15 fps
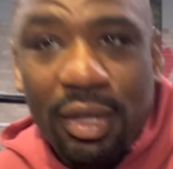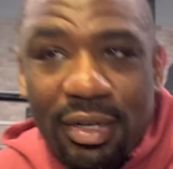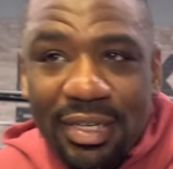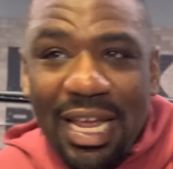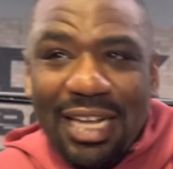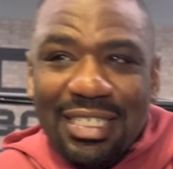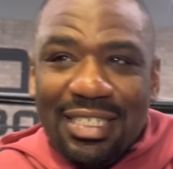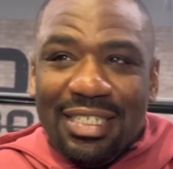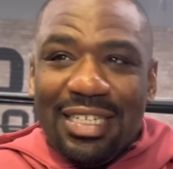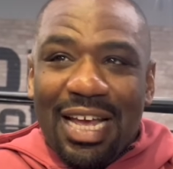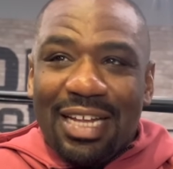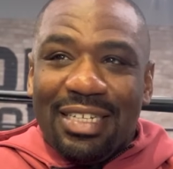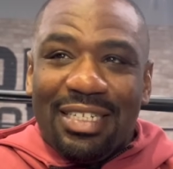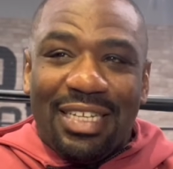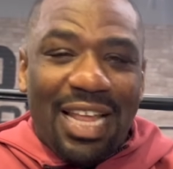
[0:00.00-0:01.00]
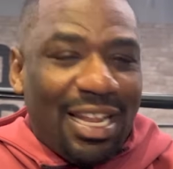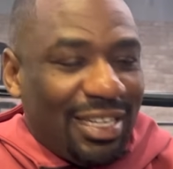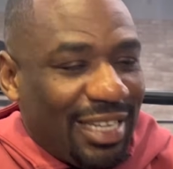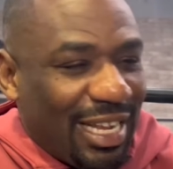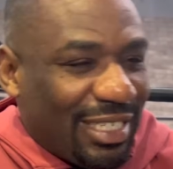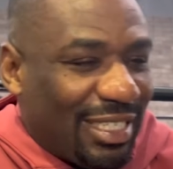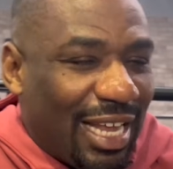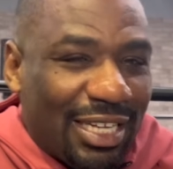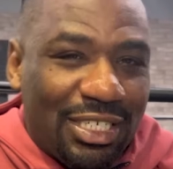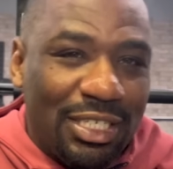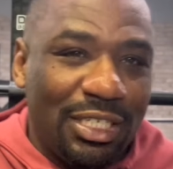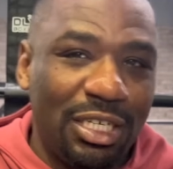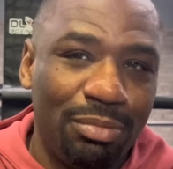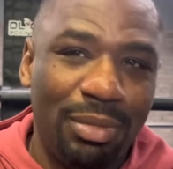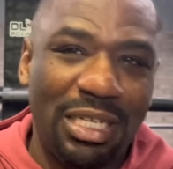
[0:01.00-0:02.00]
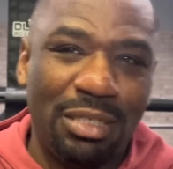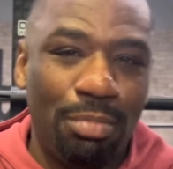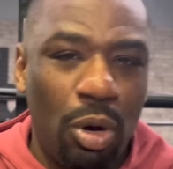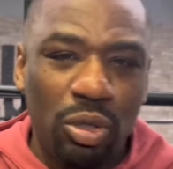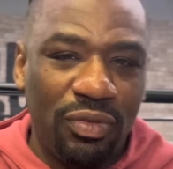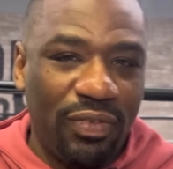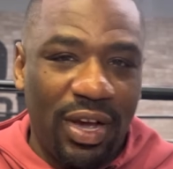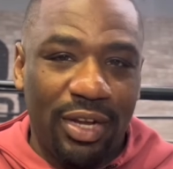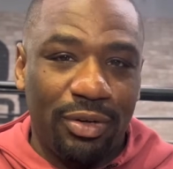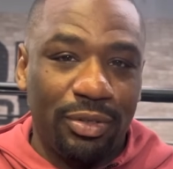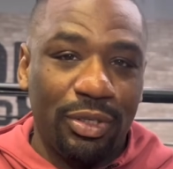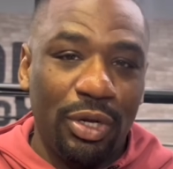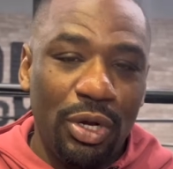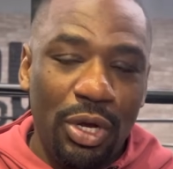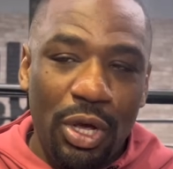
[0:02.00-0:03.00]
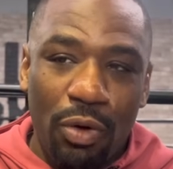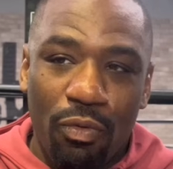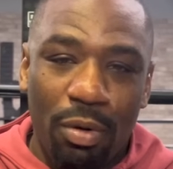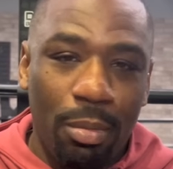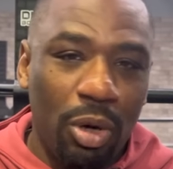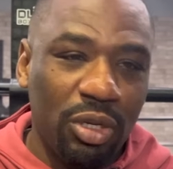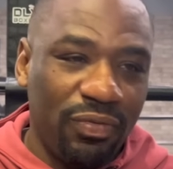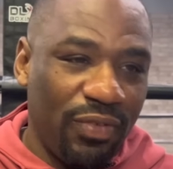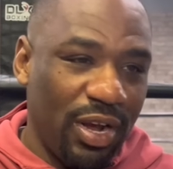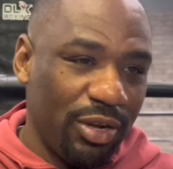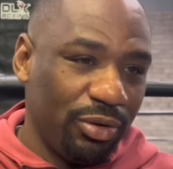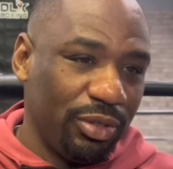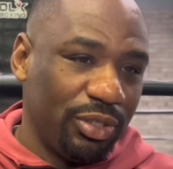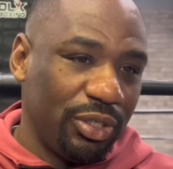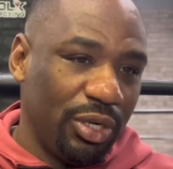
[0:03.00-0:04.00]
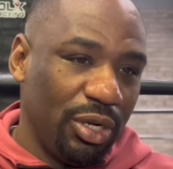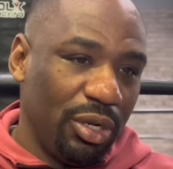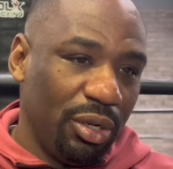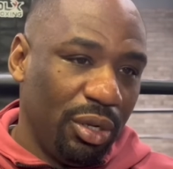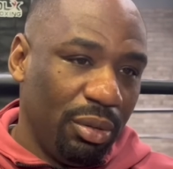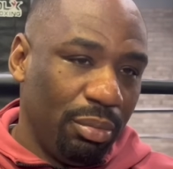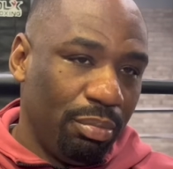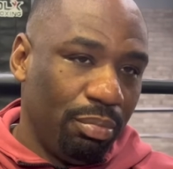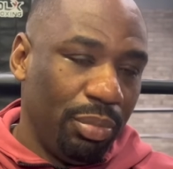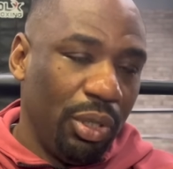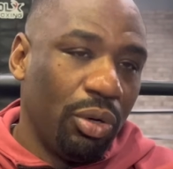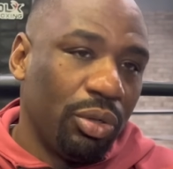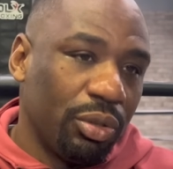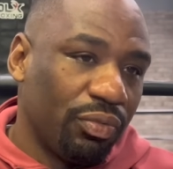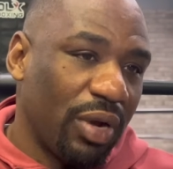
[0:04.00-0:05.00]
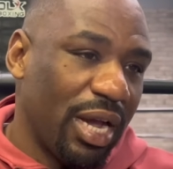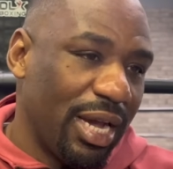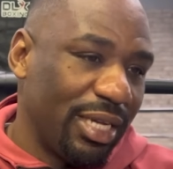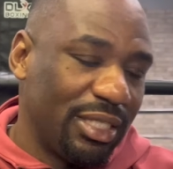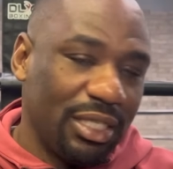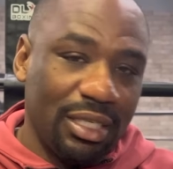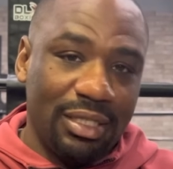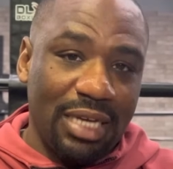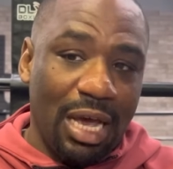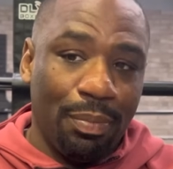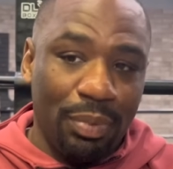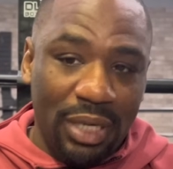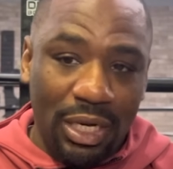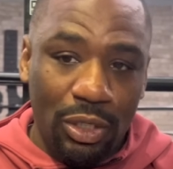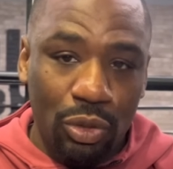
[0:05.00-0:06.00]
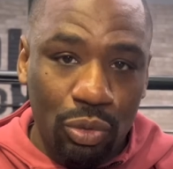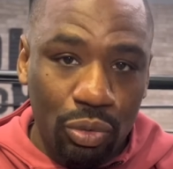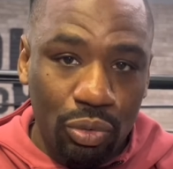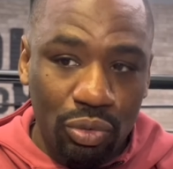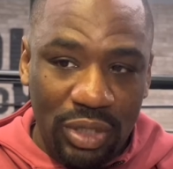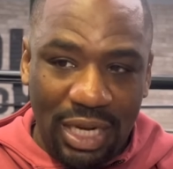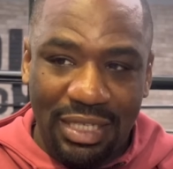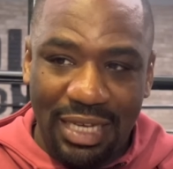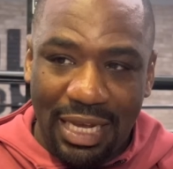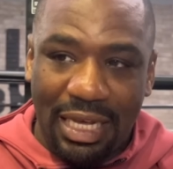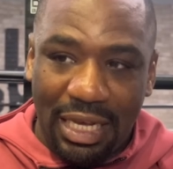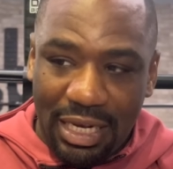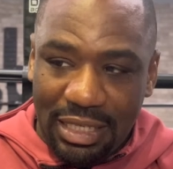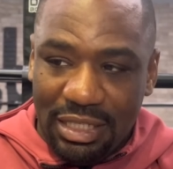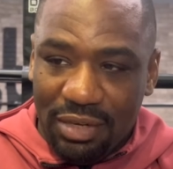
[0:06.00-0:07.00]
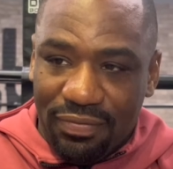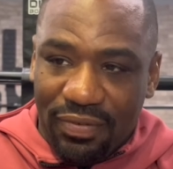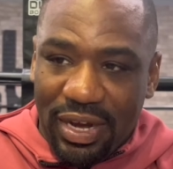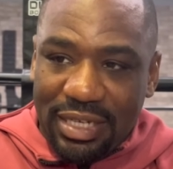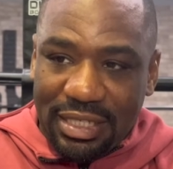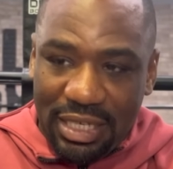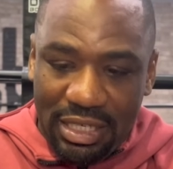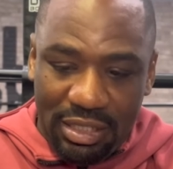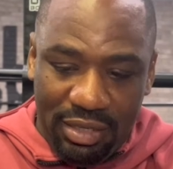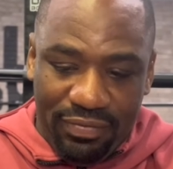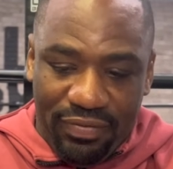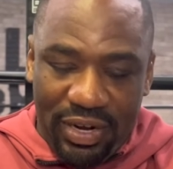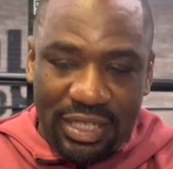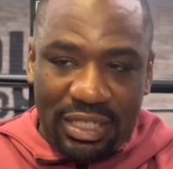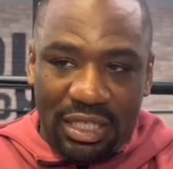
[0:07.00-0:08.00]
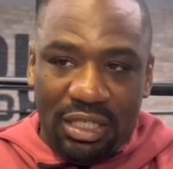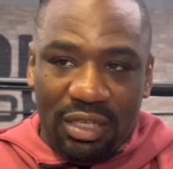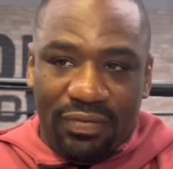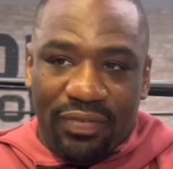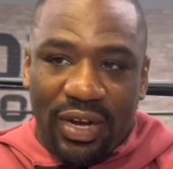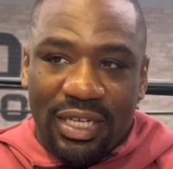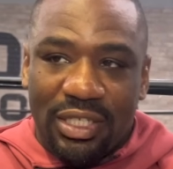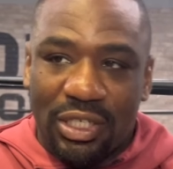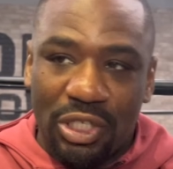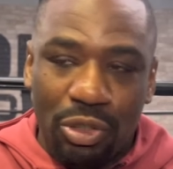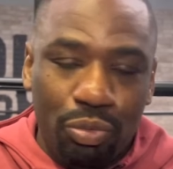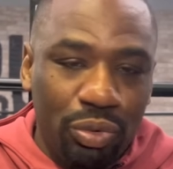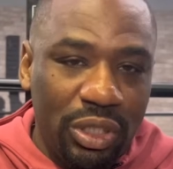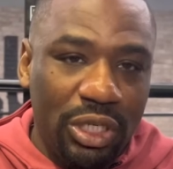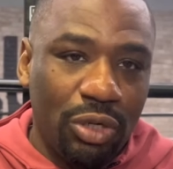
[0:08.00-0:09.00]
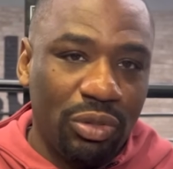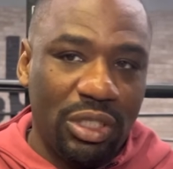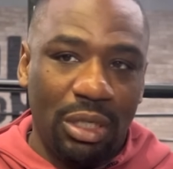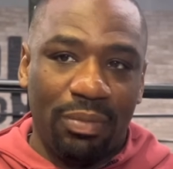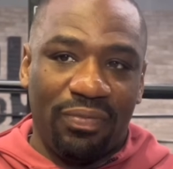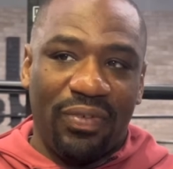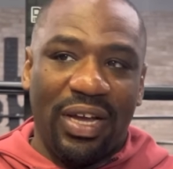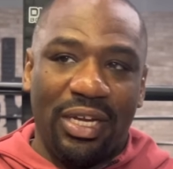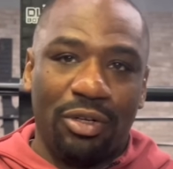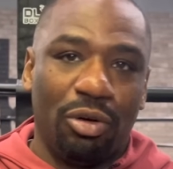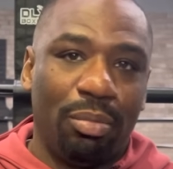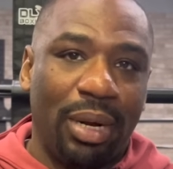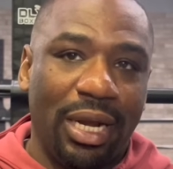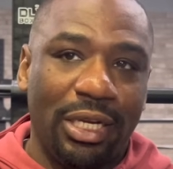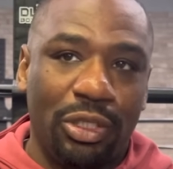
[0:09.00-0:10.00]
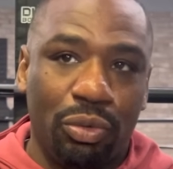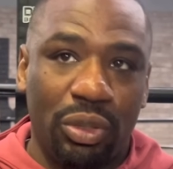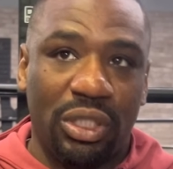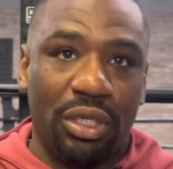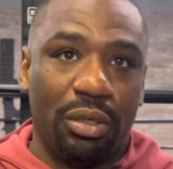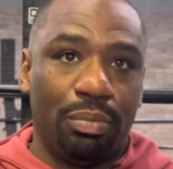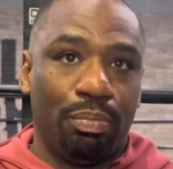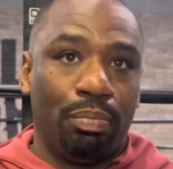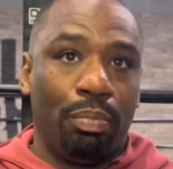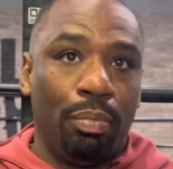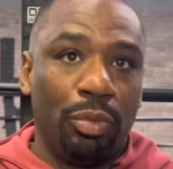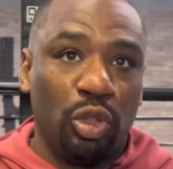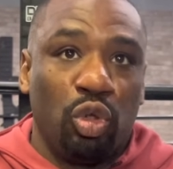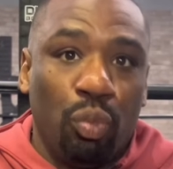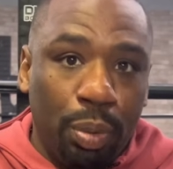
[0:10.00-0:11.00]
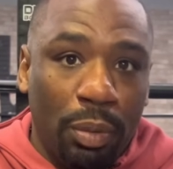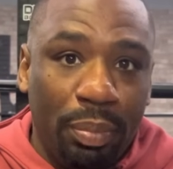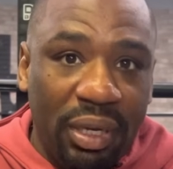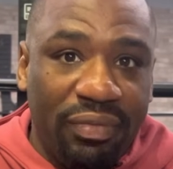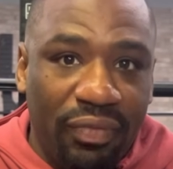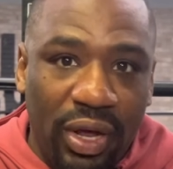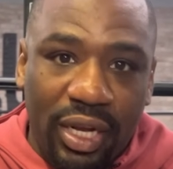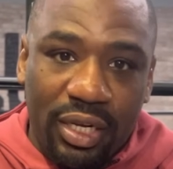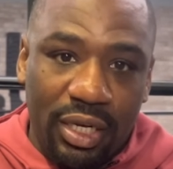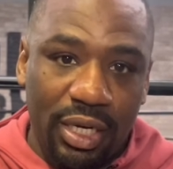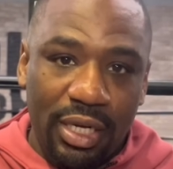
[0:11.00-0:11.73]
That's not just him. That's most fighters. When most fighters be on the rise to the top and they lose, they take easy fights, and you really don't see them fighting nobody until it's a super big fight.